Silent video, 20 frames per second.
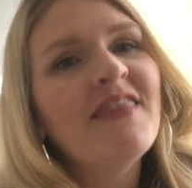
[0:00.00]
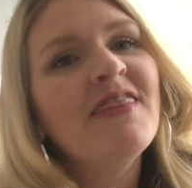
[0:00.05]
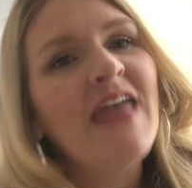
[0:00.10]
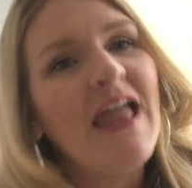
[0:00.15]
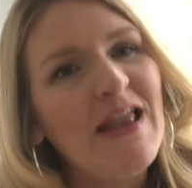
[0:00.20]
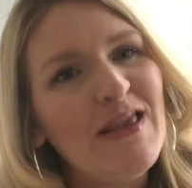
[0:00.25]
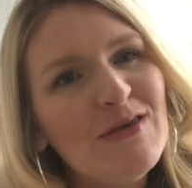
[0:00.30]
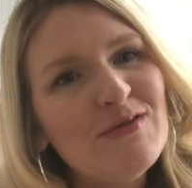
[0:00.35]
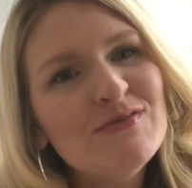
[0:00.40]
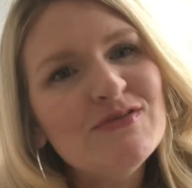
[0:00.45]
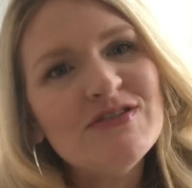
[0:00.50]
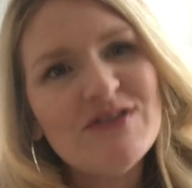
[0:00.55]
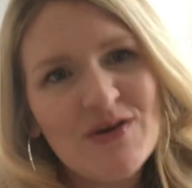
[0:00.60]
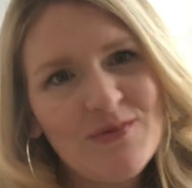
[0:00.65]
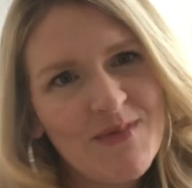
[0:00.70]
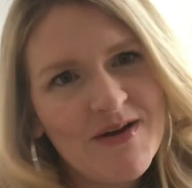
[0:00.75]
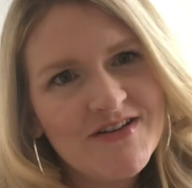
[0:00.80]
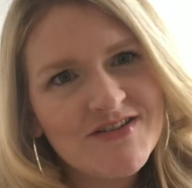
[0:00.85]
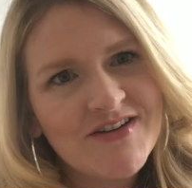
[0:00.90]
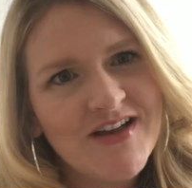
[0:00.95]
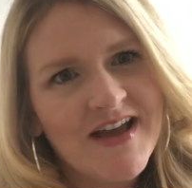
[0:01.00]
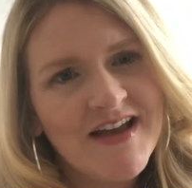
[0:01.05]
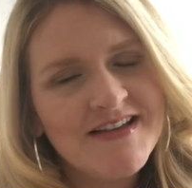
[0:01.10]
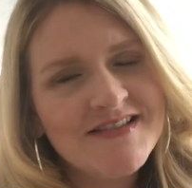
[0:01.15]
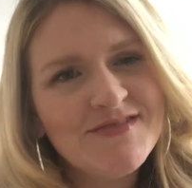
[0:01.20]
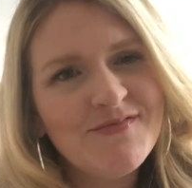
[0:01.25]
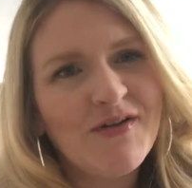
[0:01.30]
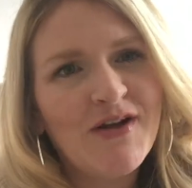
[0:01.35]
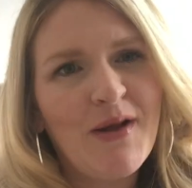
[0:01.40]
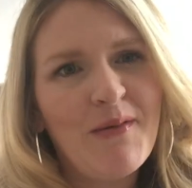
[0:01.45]
Thank you so much
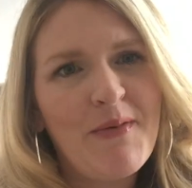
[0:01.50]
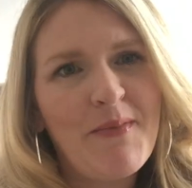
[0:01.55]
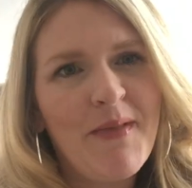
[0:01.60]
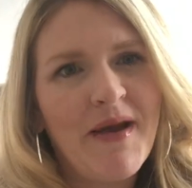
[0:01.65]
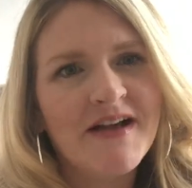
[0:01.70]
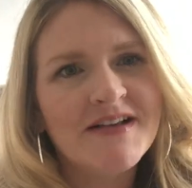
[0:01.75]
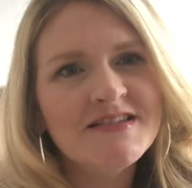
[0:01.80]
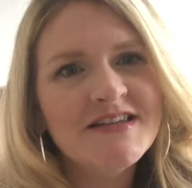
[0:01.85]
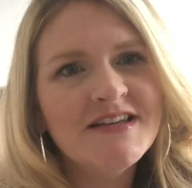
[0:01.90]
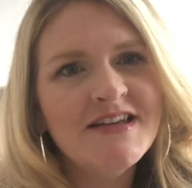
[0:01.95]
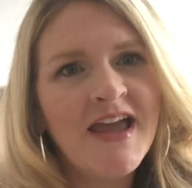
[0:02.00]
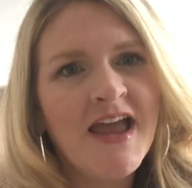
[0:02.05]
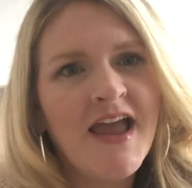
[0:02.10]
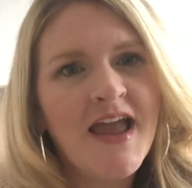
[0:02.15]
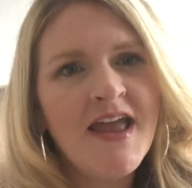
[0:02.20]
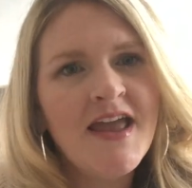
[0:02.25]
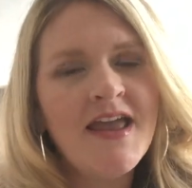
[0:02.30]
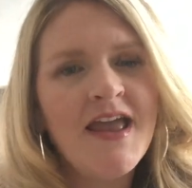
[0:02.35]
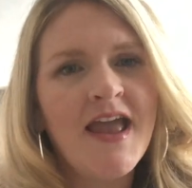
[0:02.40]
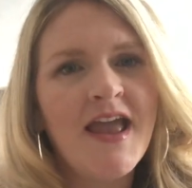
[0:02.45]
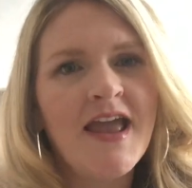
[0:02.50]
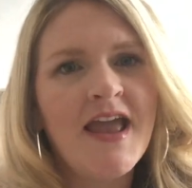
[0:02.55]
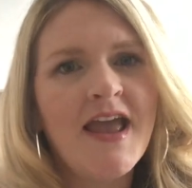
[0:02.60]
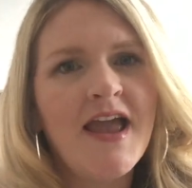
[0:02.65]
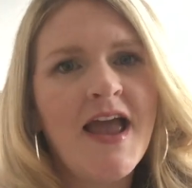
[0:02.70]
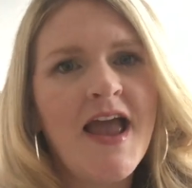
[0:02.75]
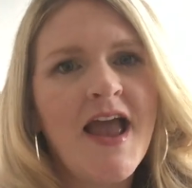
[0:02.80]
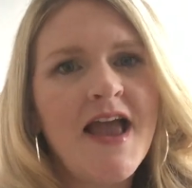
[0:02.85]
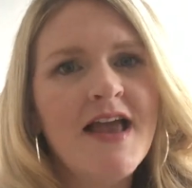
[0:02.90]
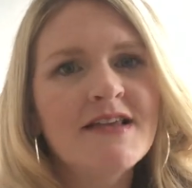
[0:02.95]
guys for coming back today.
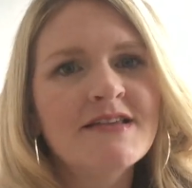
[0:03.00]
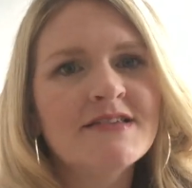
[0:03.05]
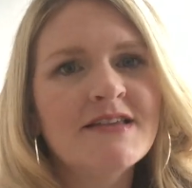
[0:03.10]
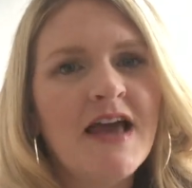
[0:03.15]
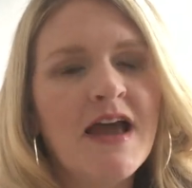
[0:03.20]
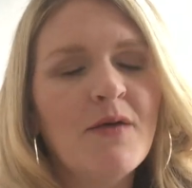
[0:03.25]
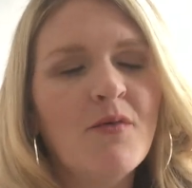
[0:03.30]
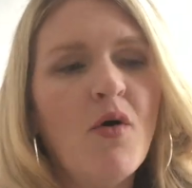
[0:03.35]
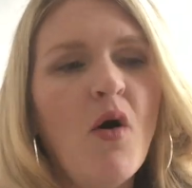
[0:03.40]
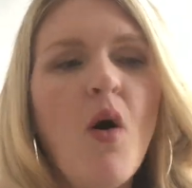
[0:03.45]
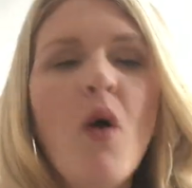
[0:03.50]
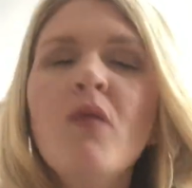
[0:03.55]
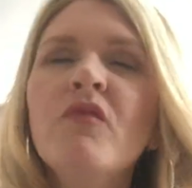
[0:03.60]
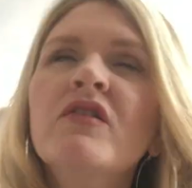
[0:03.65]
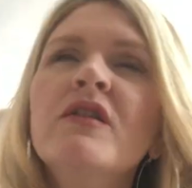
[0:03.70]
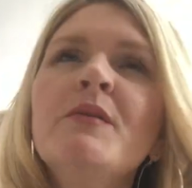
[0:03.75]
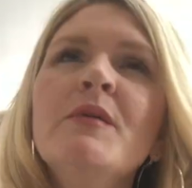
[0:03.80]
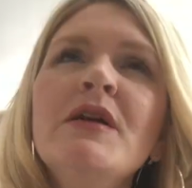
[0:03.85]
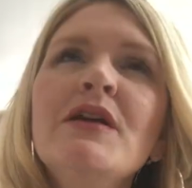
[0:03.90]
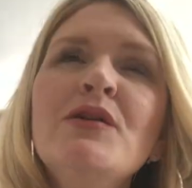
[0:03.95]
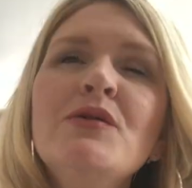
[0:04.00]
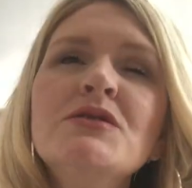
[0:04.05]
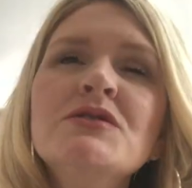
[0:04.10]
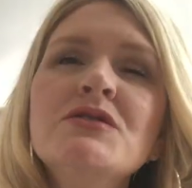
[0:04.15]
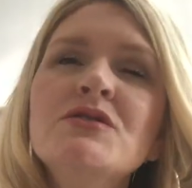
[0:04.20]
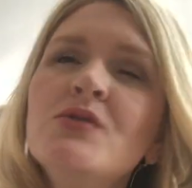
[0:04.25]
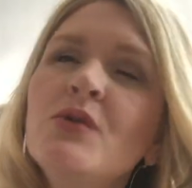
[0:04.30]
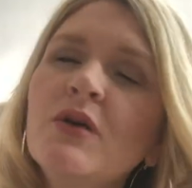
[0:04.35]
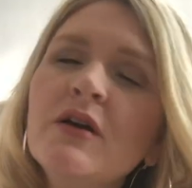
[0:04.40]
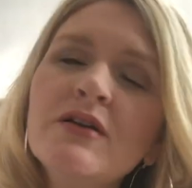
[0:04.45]
And I will hopefully bring you a
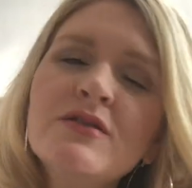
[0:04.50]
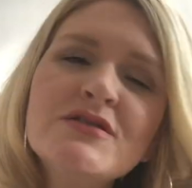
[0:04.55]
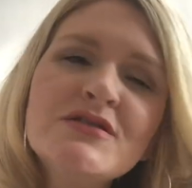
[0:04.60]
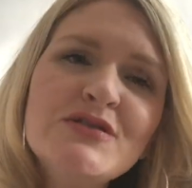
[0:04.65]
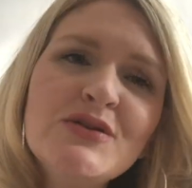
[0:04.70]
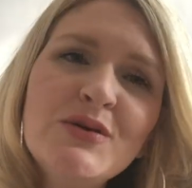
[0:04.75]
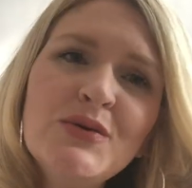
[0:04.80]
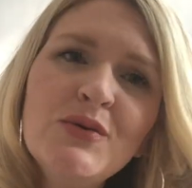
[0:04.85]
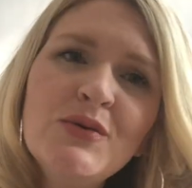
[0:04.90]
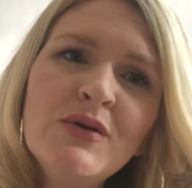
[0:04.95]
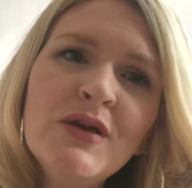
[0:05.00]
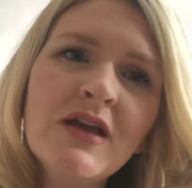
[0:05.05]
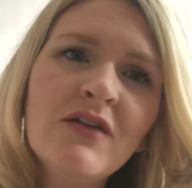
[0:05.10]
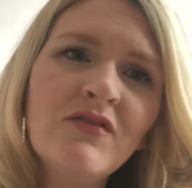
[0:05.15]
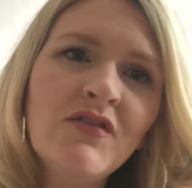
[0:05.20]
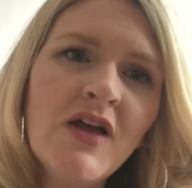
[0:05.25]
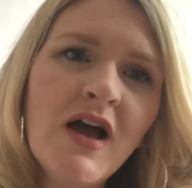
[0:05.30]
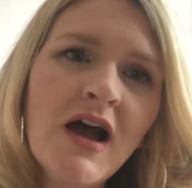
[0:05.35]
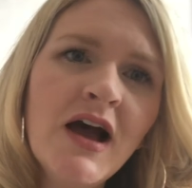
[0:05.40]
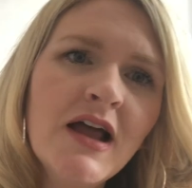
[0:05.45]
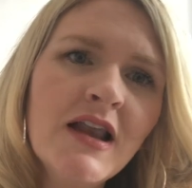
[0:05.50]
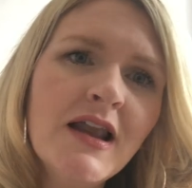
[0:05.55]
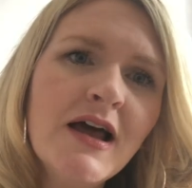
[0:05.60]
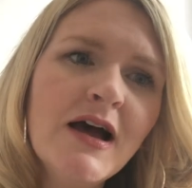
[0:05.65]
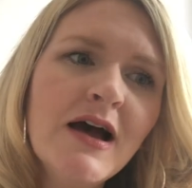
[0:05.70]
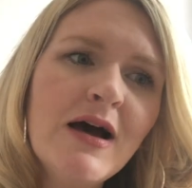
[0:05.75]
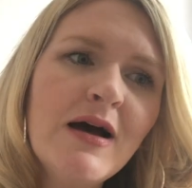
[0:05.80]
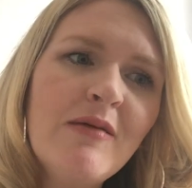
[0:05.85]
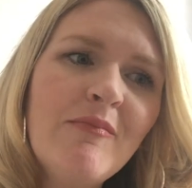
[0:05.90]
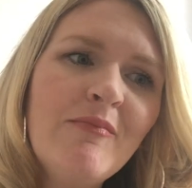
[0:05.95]
tutorial soon. If not,
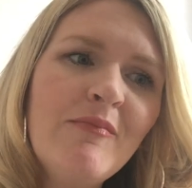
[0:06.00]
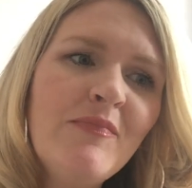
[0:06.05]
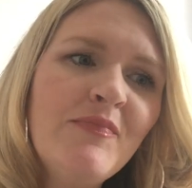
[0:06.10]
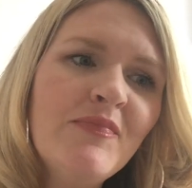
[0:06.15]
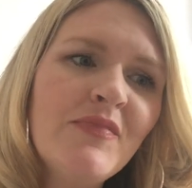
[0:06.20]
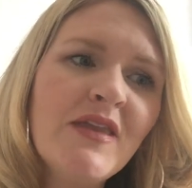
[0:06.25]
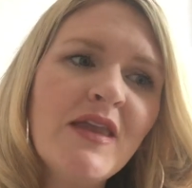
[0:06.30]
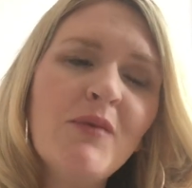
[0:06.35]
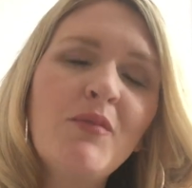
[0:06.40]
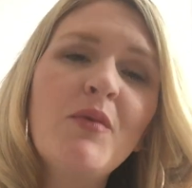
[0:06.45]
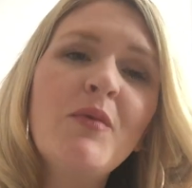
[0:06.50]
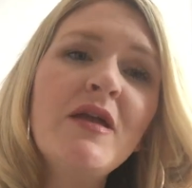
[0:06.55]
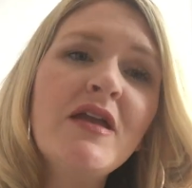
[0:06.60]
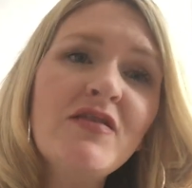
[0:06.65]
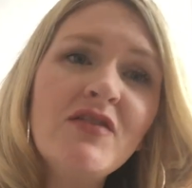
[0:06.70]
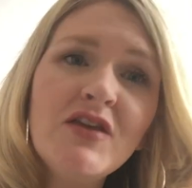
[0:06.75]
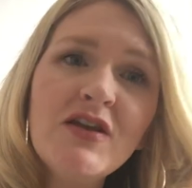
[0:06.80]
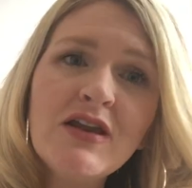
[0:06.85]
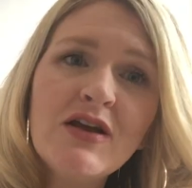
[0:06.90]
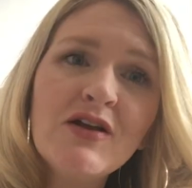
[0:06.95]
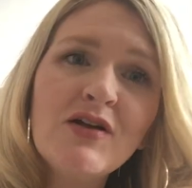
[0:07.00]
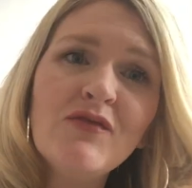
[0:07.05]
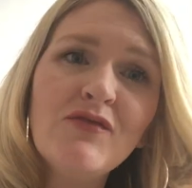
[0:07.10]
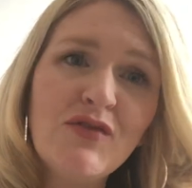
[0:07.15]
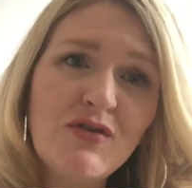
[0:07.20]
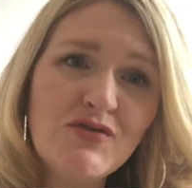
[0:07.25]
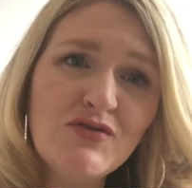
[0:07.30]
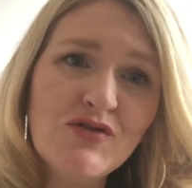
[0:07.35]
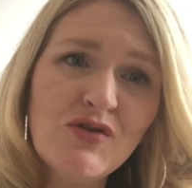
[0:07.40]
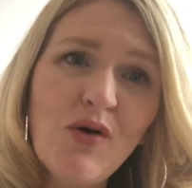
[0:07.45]
um, it will be in the near
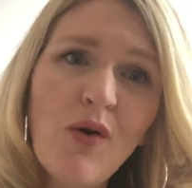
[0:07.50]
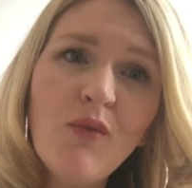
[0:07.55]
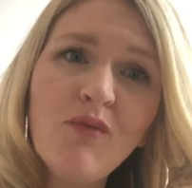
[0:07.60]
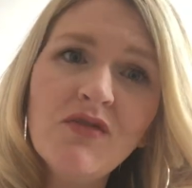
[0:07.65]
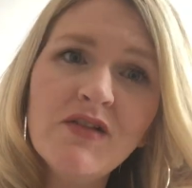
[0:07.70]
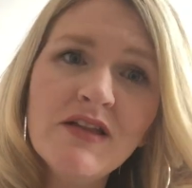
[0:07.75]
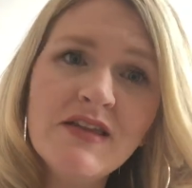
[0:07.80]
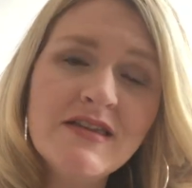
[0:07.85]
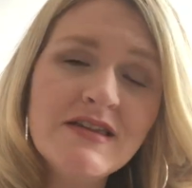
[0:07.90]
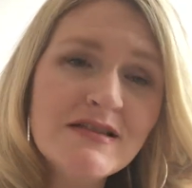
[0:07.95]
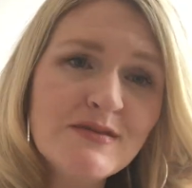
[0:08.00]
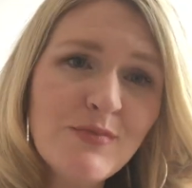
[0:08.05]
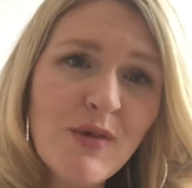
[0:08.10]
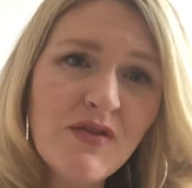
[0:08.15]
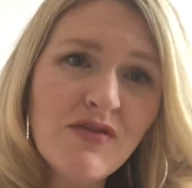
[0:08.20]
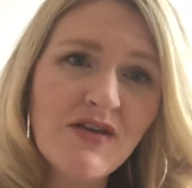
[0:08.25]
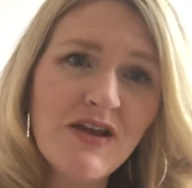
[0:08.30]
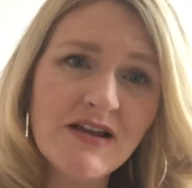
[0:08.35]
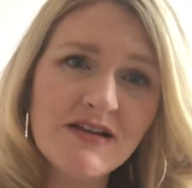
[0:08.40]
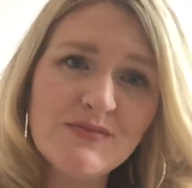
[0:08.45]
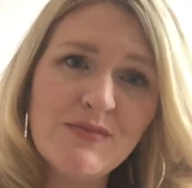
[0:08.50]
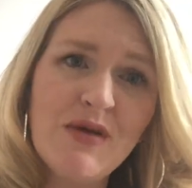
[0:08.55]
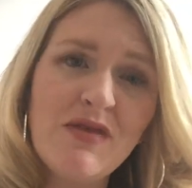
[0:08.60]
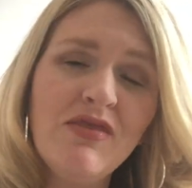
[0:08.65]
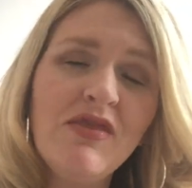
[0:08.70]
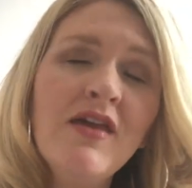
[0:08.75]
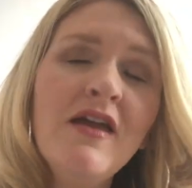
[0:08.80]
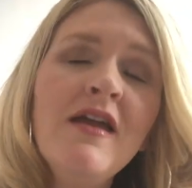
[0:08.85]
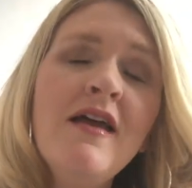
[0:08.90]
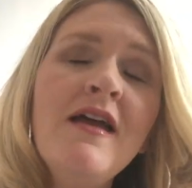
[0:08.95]
future, hopefully this month, next
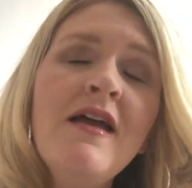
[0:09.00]
month.